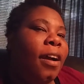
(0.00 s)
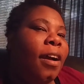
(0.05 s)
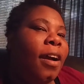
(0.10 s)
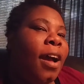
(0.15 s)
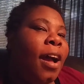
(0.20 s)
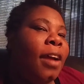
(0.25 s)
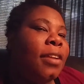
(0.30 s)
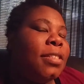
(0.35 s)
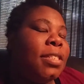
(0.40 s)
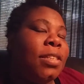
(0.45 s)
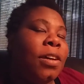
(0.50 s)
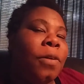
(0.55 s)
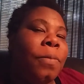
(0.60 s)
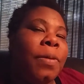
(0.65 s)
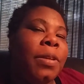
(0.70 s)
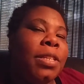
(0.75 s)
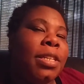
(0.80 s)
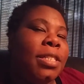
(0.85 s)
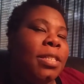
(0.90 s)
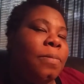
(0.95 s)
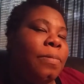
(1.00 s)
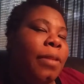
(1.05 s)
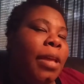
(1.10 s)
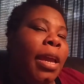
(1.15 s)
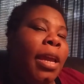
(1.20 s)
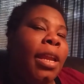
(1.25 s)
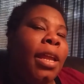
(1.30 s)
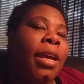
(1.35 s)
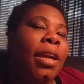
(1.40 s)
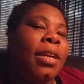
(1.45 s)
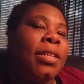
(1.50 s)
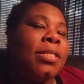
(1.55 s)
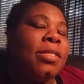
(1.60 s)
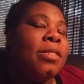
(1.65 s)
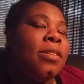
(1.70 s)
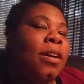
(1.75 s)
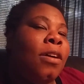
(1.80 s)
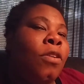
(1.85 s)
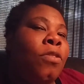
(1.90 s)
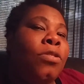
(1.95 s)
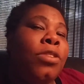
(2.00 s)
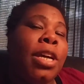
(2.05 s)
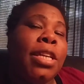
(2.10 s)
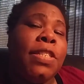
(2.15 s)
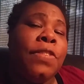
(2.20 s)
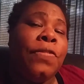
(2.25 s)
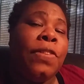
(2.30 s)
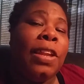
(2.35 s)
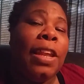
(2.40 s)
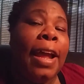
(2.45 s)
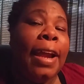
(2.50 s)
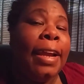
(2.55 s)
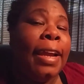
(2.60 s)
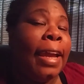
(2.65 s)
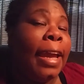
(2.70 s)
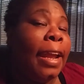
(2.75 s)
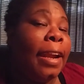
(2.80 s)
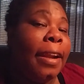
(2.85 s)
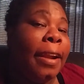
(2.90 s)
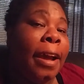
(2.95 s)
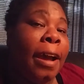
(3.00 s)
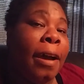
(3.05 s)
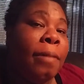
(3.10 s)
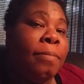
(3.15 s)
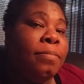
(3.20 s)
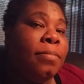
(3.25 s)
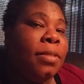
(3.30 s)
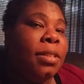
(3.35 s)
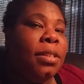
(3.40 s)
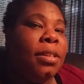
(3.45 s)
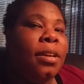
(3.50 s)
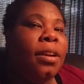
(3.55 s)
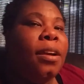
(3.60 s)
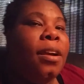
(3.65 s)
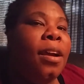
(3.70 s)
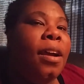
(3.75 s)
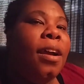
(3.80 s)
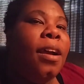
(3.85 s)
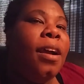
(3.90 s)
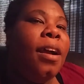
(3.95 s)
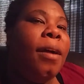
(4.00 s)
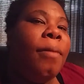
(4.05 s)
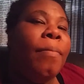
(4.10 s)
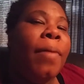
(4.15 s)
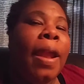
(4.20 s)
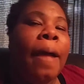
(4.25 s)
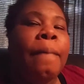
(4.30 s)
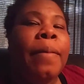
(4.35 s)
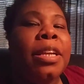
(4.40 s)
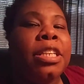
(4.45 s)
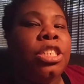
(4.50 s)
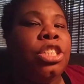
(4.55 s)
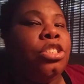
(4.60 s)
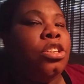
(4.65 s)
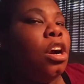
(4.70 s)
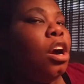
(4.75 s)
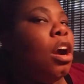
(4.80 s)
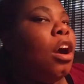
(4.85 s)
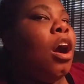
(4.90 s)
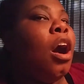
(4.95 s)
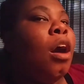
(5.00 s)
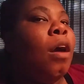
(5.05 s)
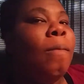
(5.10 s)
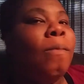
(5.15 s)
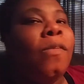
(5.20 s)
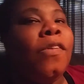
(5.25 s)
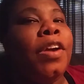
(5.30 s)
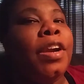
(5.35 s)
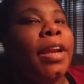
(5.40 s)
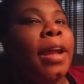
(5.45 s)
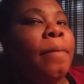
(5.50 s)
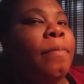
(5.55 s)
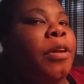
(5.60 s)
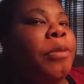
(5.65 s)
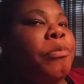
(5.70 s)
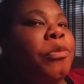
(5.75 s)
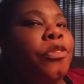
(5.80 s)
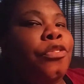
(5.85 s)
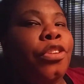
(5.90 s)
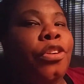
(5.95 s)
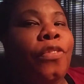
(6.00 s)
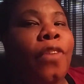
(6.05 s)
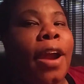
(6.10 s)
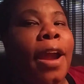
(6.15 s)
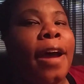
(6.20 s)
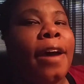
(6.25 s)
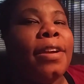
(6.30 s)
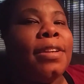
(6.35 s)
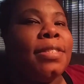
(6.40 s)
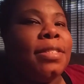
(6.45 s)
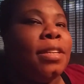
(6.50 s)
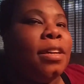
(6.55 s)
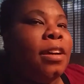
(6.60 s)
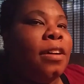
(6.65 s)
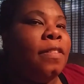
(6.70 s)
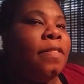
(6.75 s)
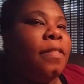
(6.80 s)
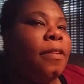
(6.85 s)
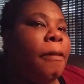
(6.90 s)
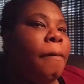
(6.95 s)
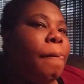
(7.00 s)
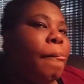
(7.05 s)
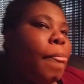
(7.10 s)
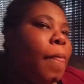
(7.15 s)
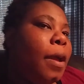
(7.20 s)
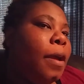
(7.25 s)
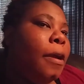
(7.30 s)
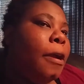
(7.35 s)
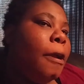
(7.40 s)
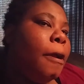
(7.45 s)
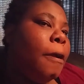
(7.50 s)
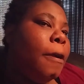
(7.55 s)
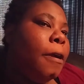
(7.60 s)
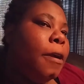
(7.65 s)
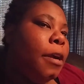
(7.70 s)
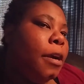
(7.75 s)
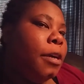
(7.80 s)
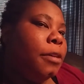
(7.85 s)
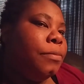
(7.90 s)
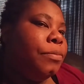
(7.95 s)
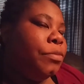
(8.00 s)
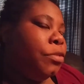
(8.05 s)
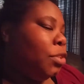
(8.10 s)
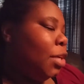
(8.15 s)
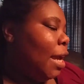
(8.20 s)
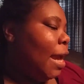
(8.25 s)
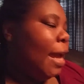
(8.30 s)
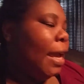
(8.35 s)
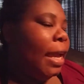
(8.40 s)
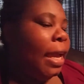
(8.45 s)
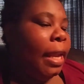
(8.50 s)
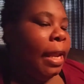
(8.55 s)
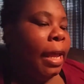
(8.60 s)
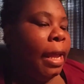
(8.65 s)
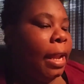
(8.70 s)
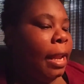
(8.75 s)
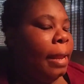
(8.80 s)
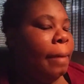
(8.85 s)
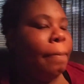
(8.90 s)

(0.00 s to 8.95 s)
I just hope he doesn't play in it because who doesn't feel like getting up? But I've been strong all morning. I've been moving around and stuff. You can't get it?